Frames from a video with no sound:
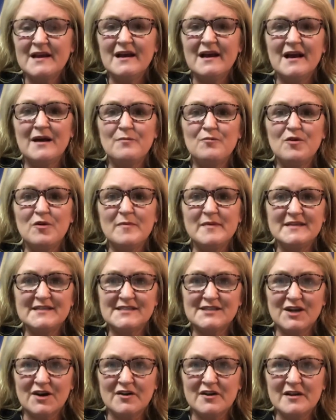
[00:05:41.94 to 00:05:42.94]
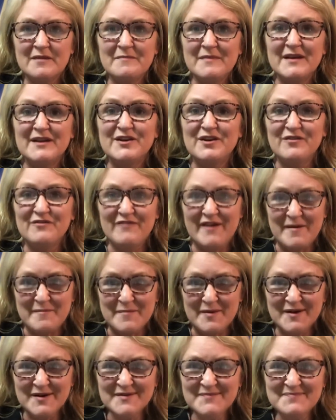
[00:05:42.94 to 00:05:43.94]
We'll be starting
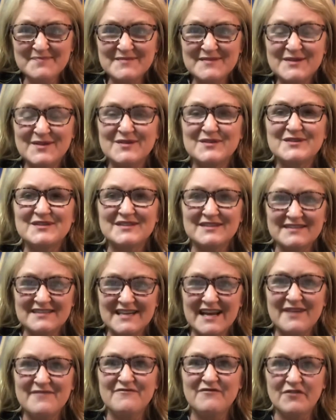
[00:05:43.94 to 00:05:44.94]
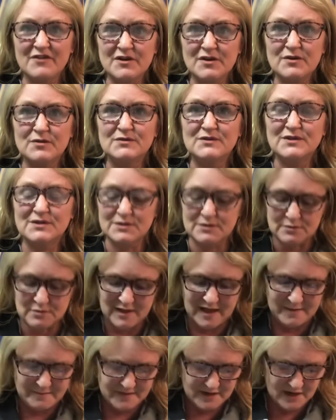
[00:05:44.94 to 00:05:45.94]
mid-November, so there's still time for you to
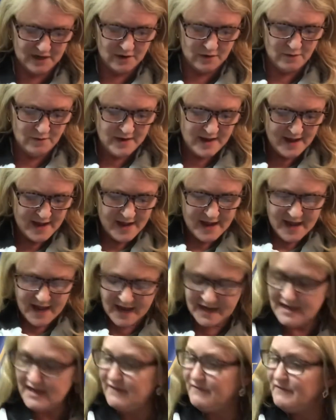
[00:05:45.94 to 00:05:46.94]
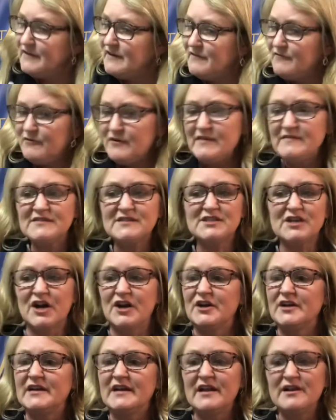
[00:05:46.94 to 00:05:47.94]
let me know. And even if we've
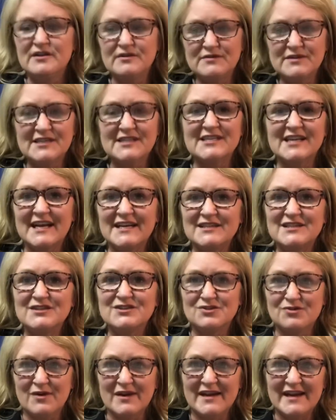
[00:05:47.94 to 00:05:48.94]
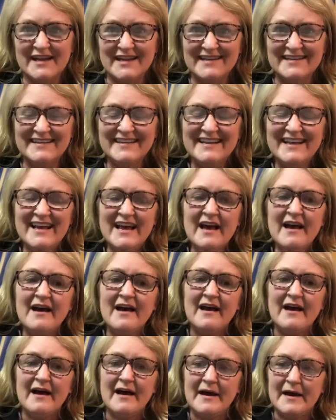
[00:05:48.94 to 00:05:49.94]
started and you decide to join in,
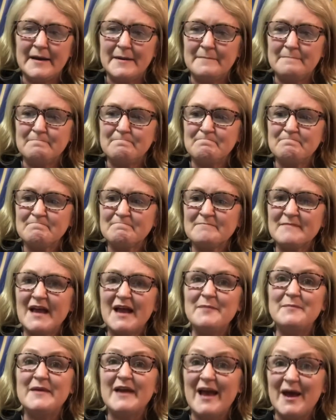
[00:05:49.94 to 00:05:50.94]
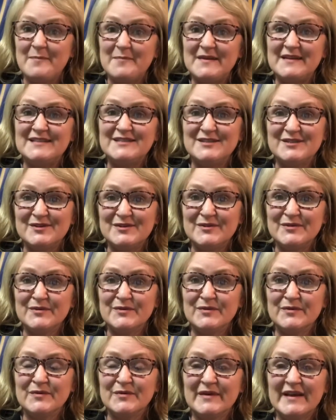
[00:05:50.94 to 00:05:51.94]
I'd be happy
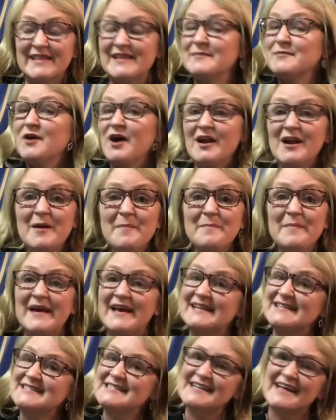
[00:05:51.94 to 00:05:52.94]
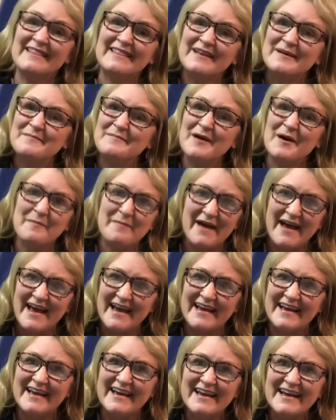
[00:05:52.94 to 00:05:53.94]
to get them caught up and send them a
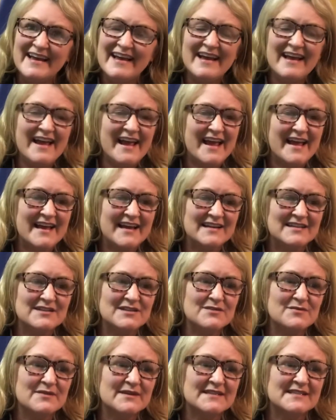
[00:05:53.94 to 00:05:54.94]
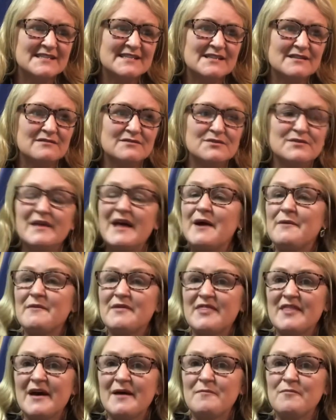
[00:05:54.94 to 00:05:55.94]
bag. And you can still do that
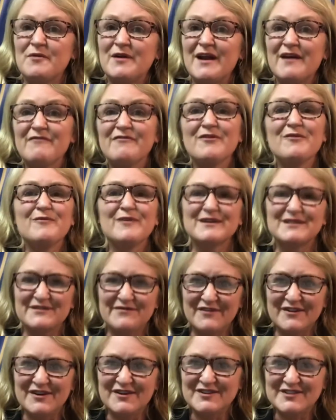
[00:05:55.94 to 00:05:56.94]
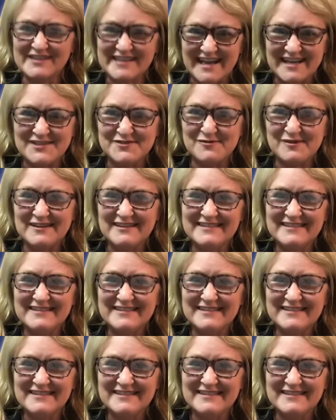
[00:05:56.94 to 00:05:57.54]
with them whenever it works for your schedule.